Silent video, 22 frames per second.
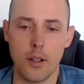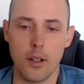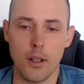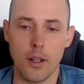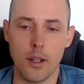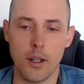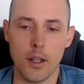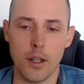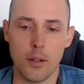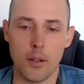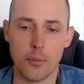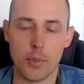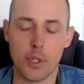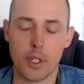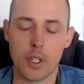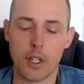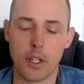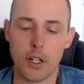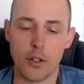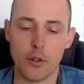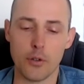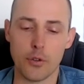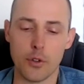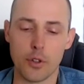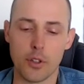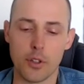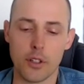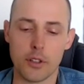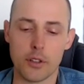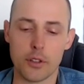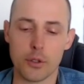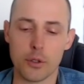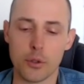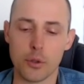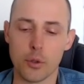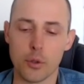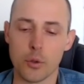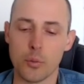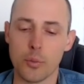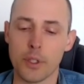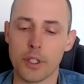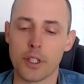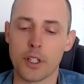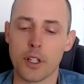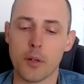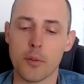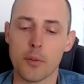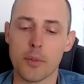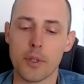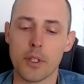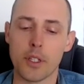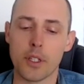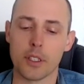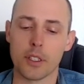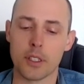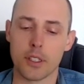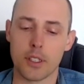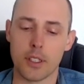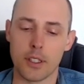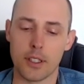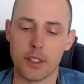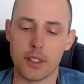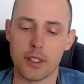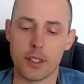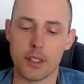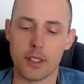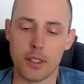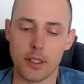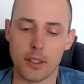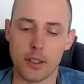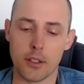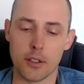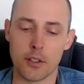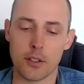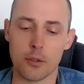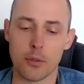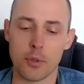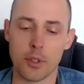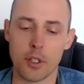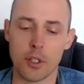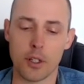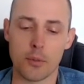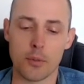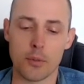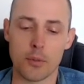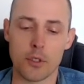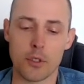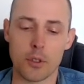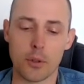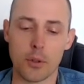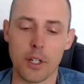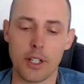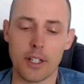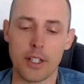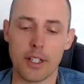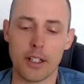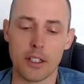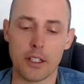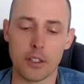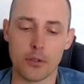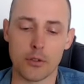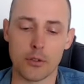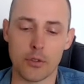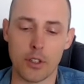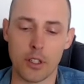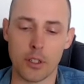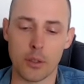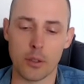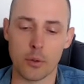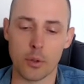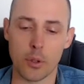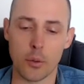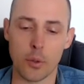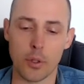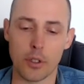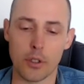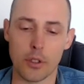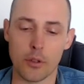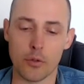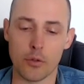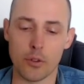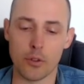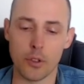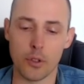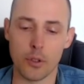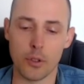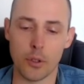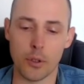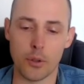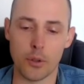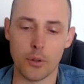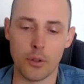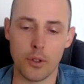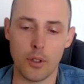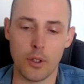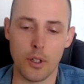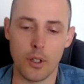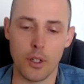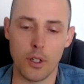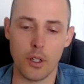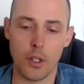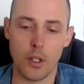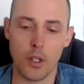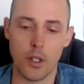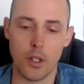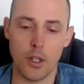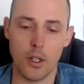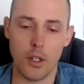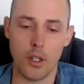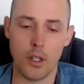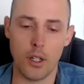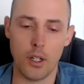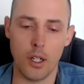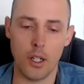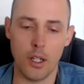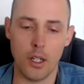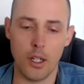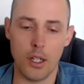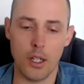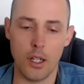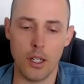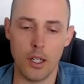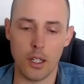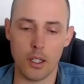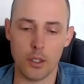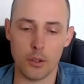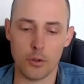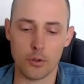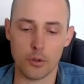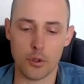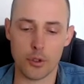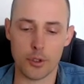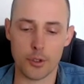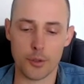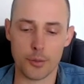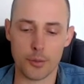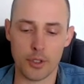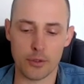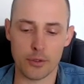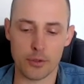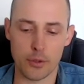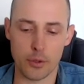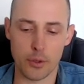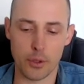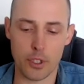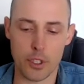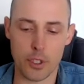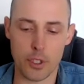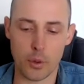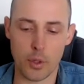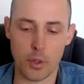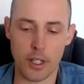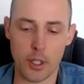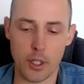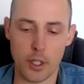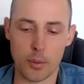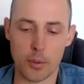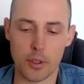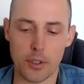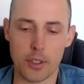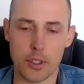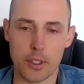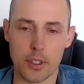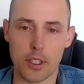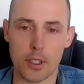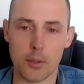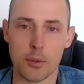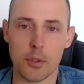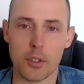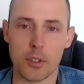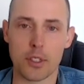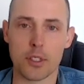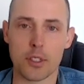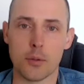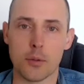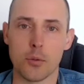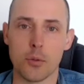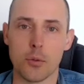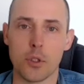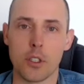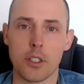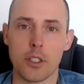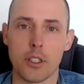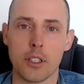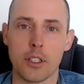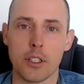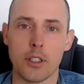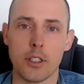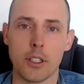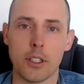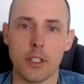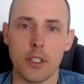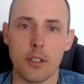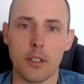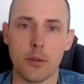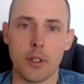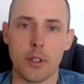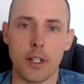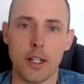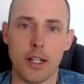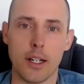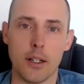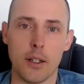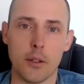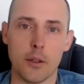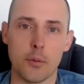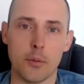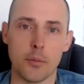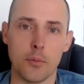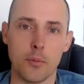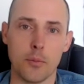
And be careful not to become the anxiety, not to become too identified with what you feel. And of course, my voice will help you to keep you somewhat in the here and now,